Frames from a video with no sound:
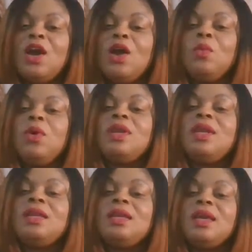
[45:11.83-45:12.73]
One
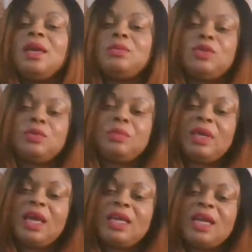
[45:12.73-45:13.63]
lady came to me
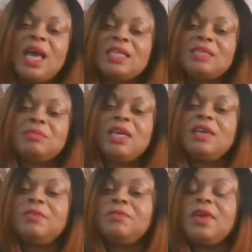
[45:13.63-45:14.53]
and asked me